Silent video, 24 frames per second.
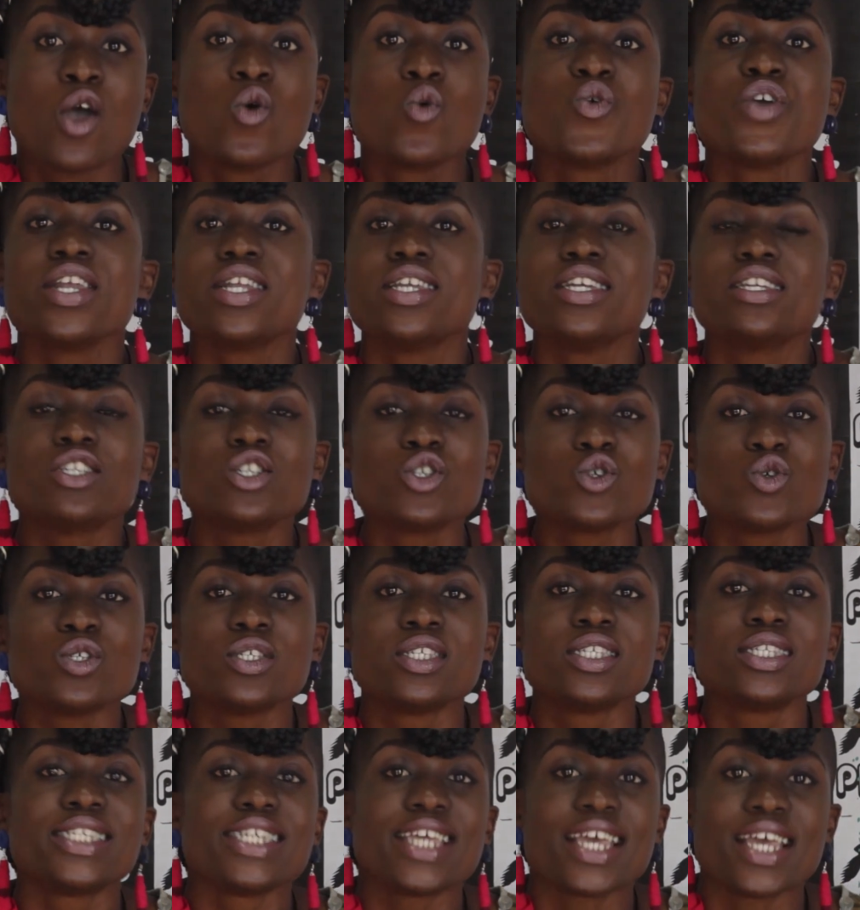we need to
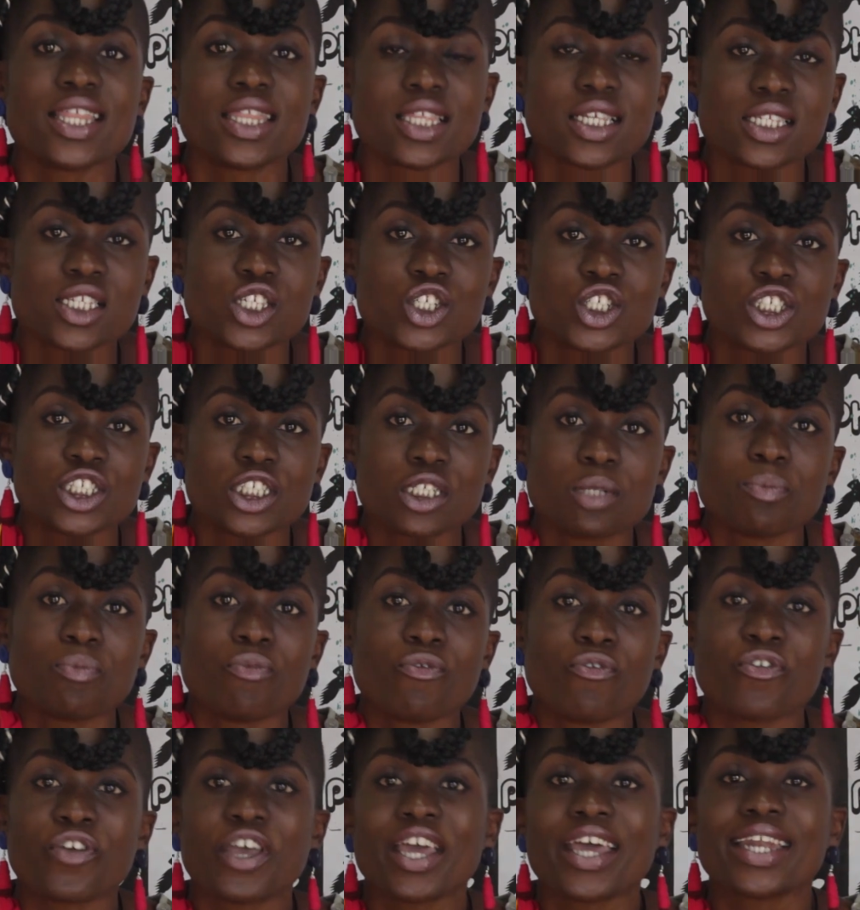steer this ship
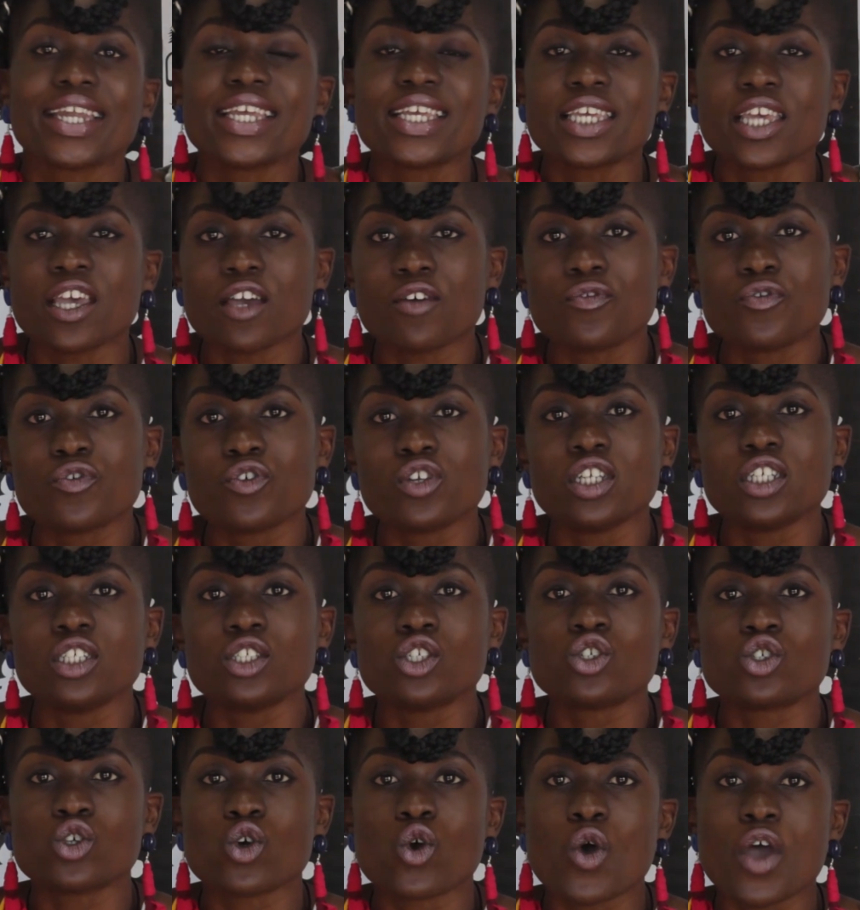very carefully
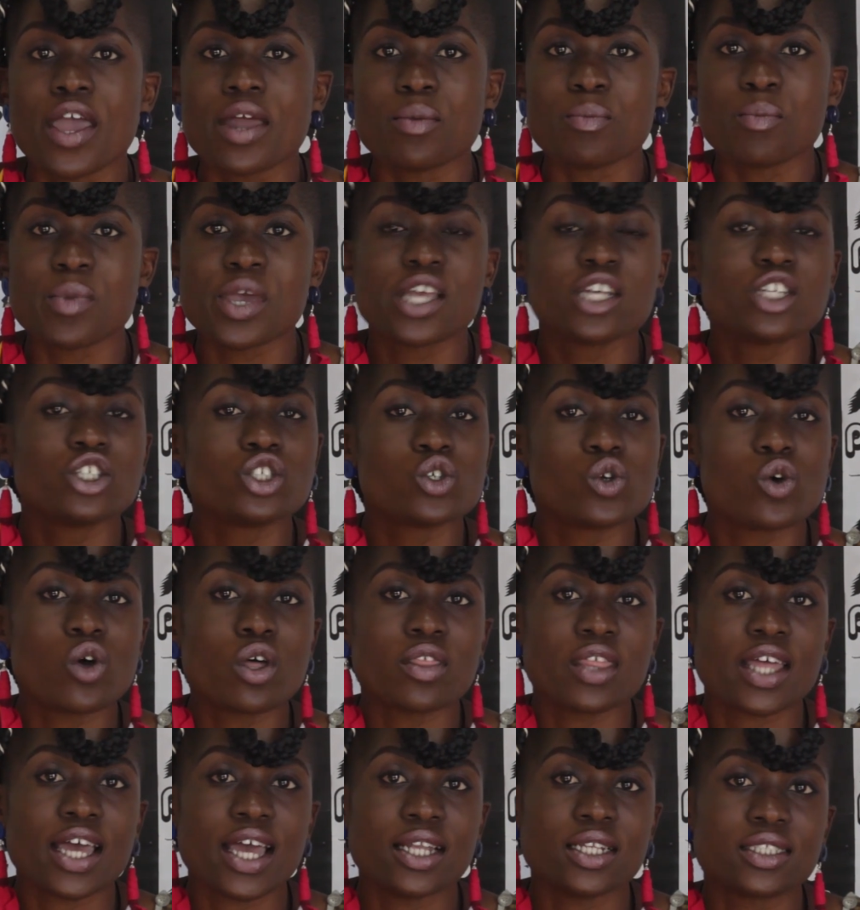and make sure
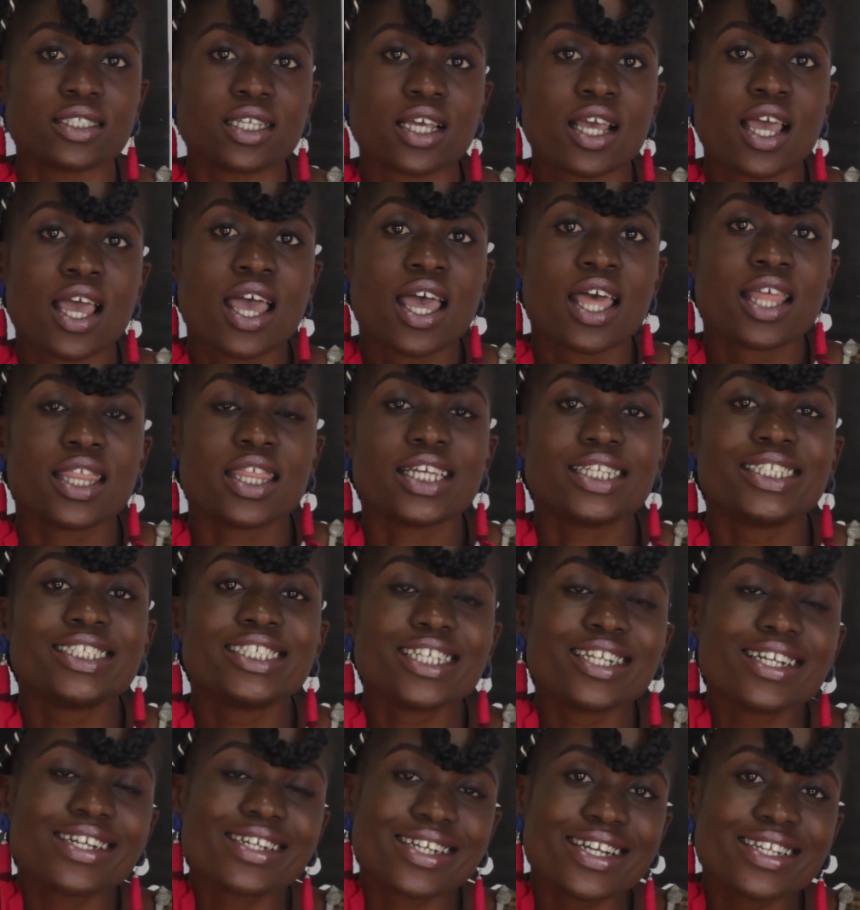that the
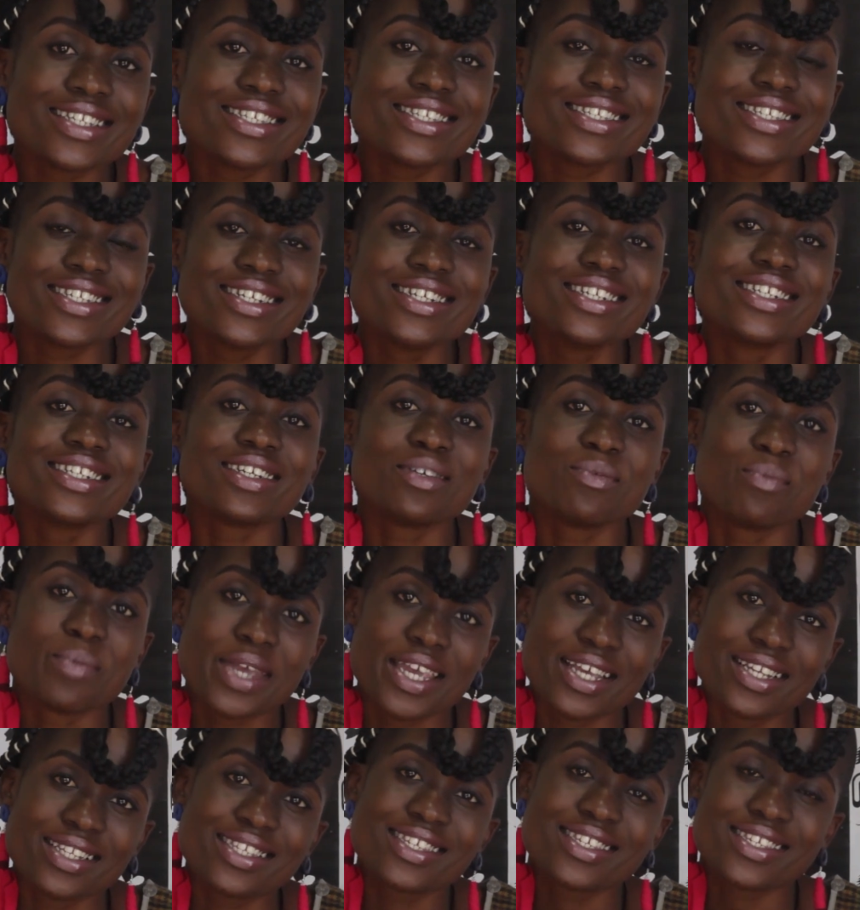children still
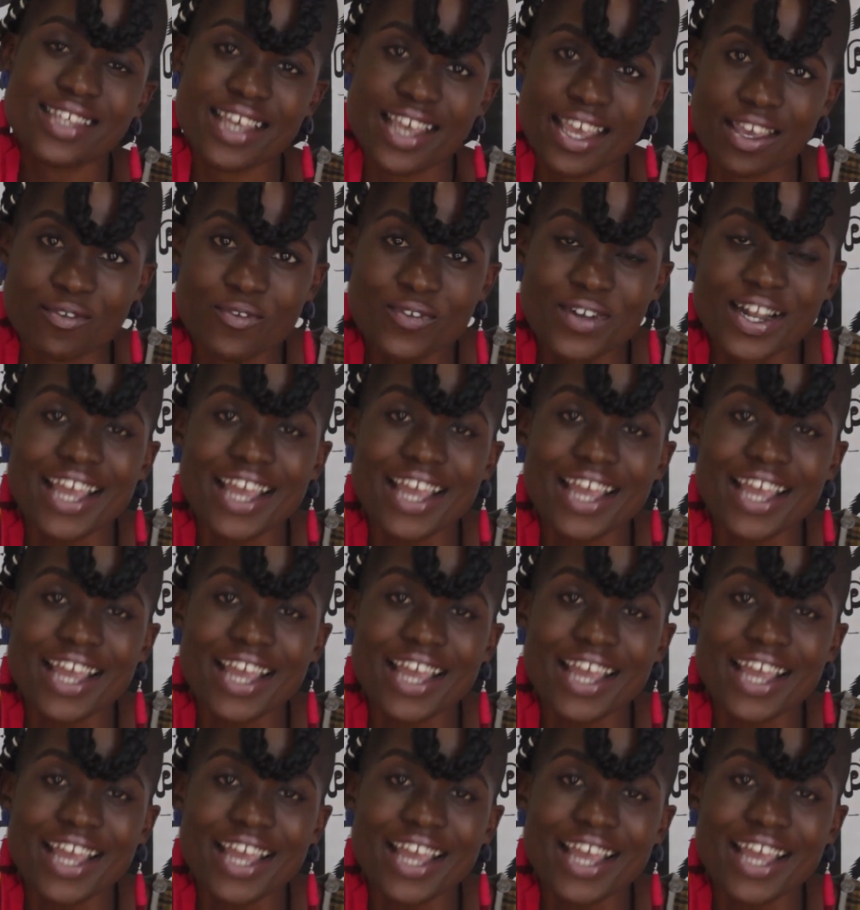remain safe.